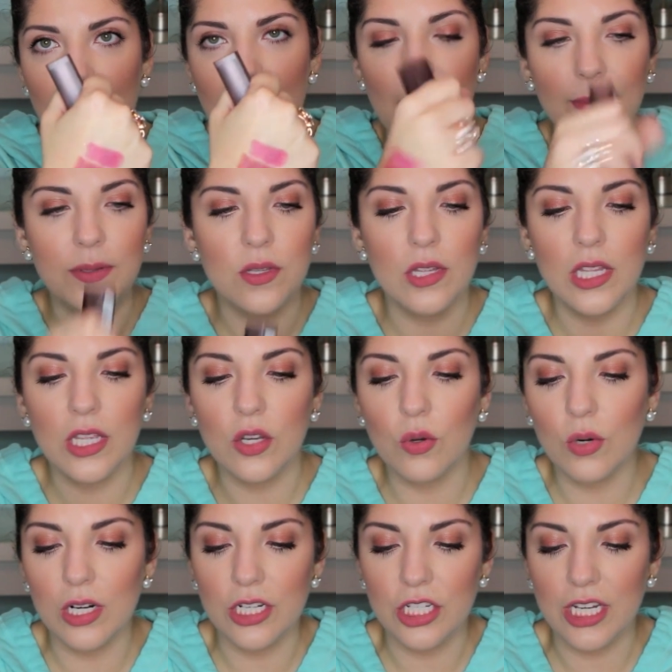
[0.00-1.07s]
Absolutely
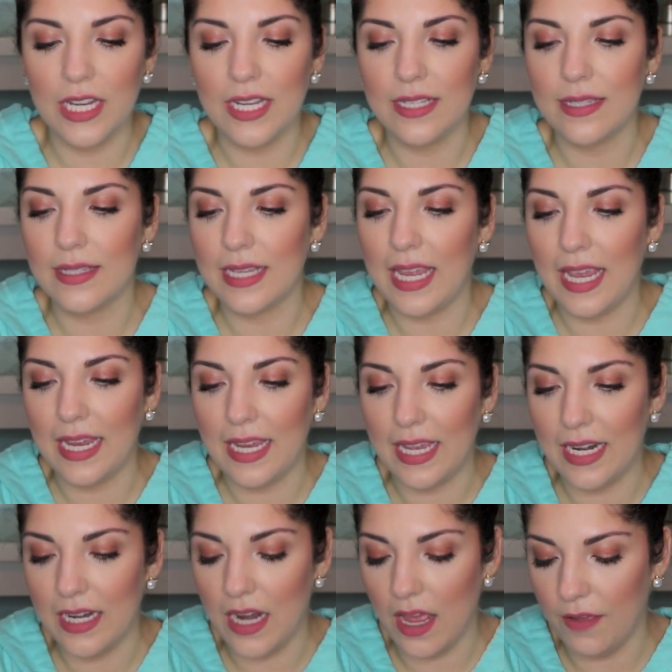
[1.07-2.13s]
gorgeous. Can't
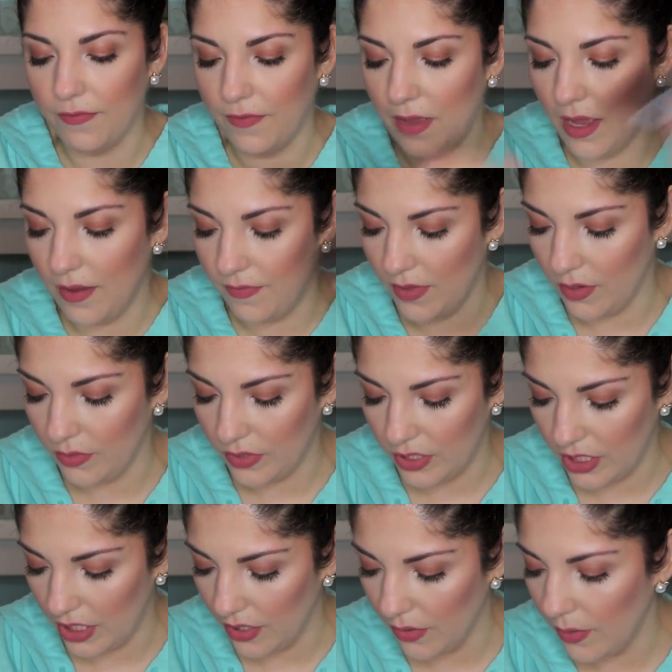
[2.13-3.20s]
get enough of those
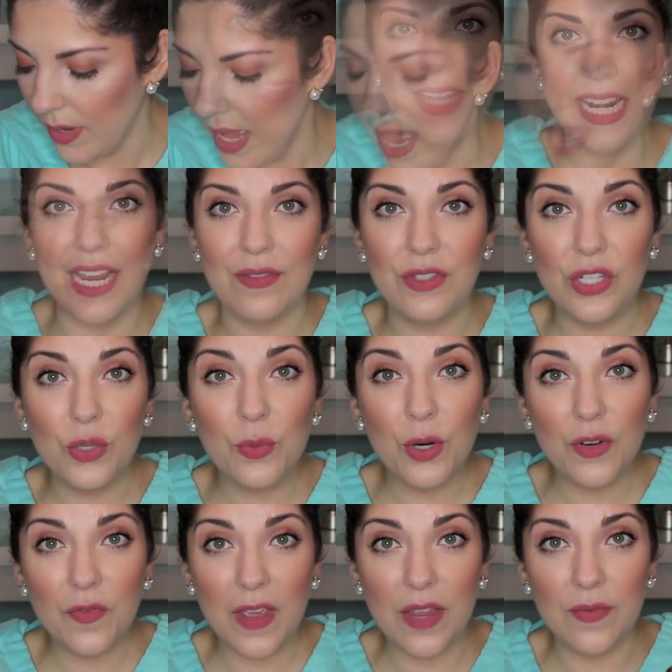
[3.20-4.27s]
two. And I have two
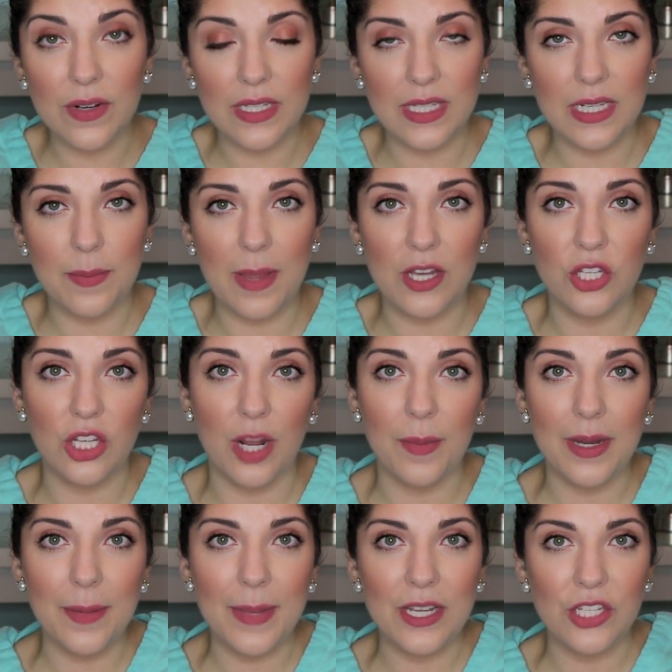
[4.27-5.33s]
more favorites to mention. I'm
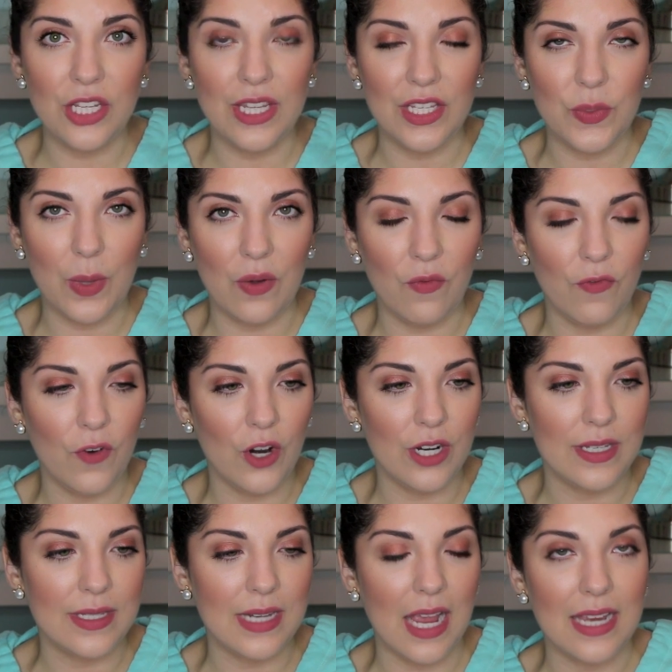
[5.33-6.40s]
going to mention this one
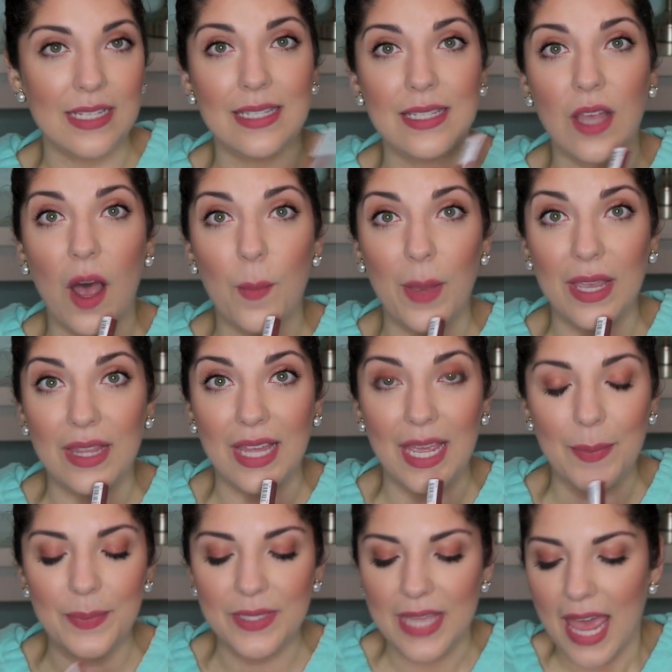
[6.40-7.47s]
first because it's on my
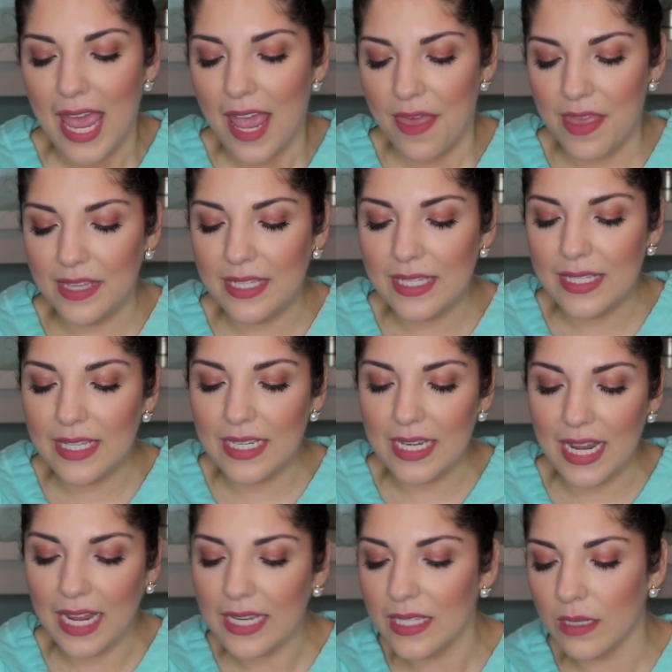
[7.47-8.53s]
lips. This is the
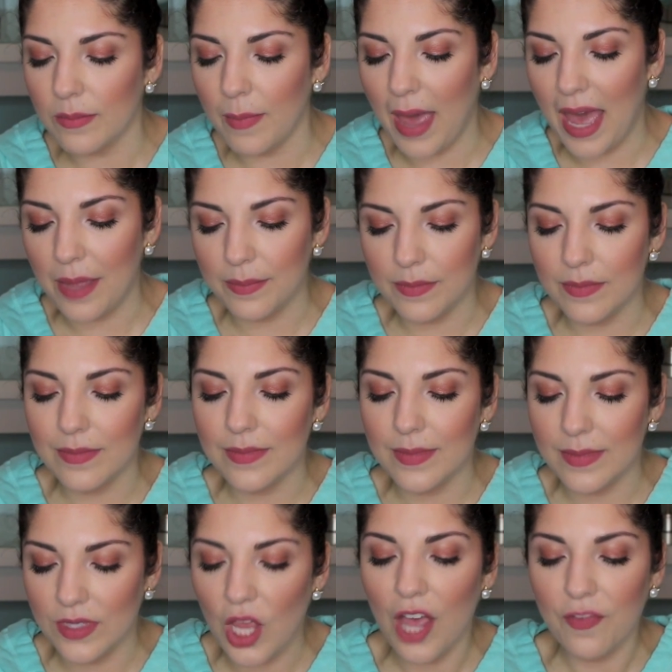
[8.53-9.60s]
N Y X Matte
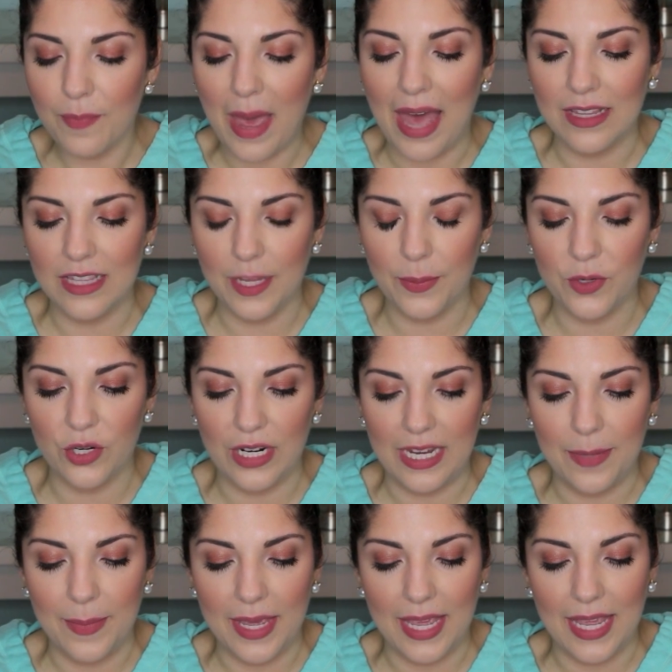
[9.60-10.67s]
Soft Matte Lip
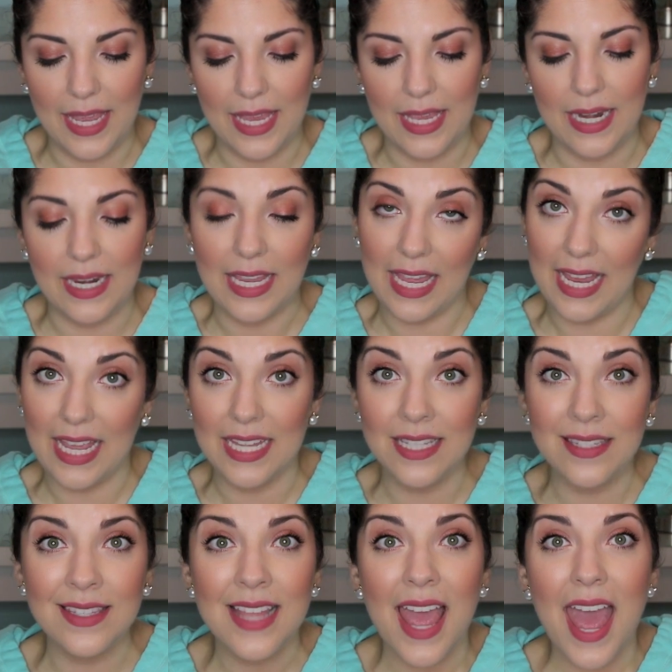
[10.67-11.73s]
Cream in
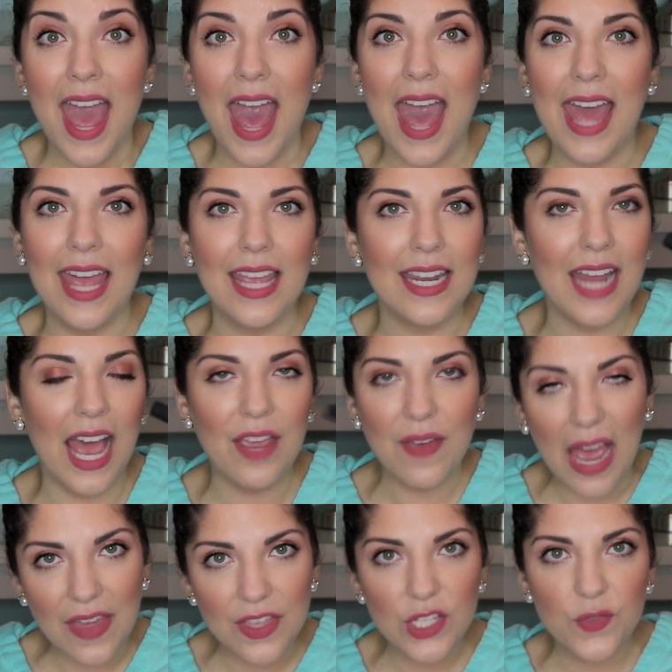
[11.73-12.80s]
cans, and
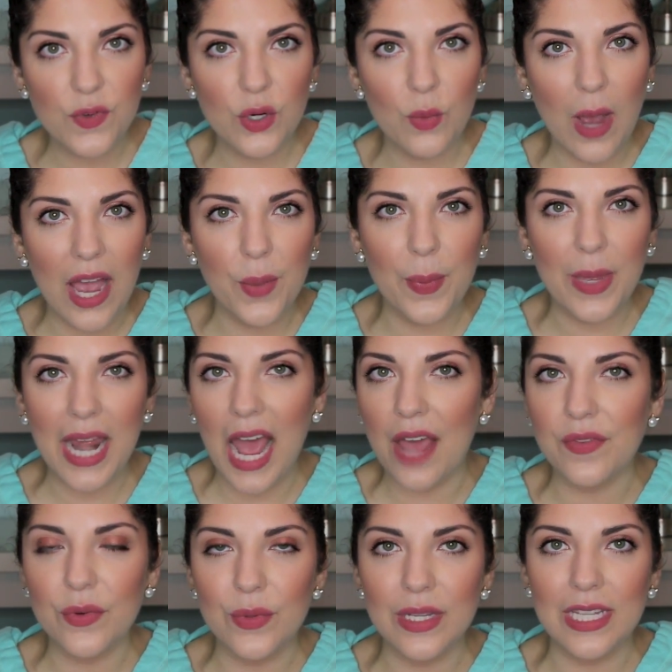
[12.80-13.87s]
I've had this for a while but
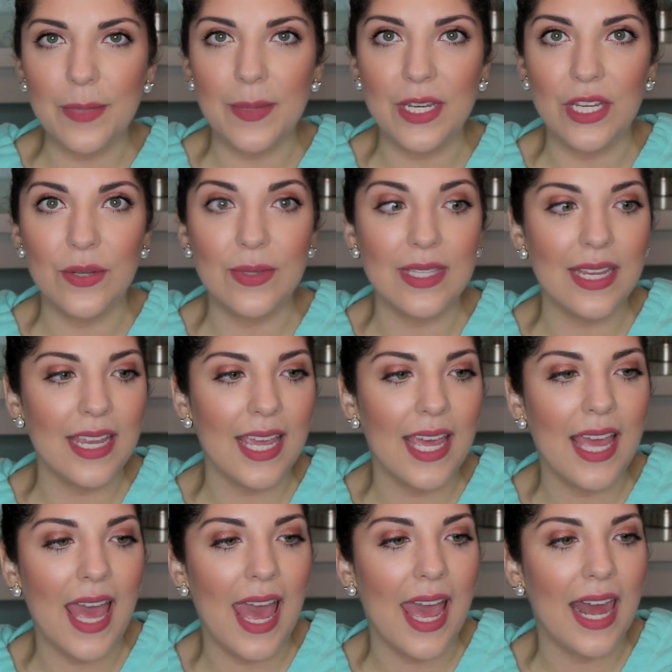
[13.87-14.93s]
haven't really been using it,
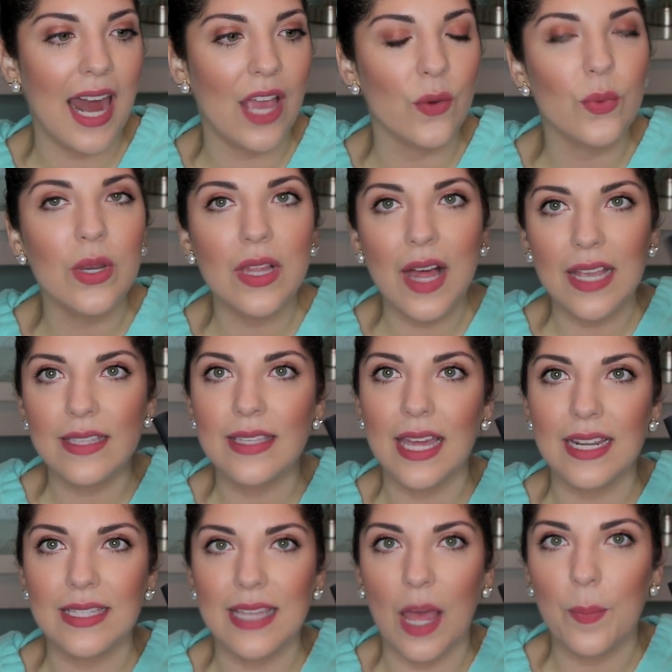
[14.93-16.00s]
and I realized
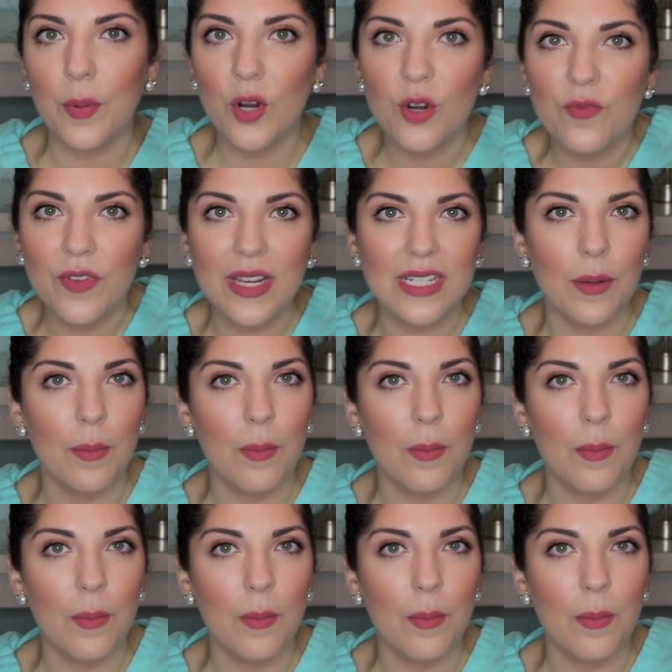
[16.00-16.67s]
that it's that perfect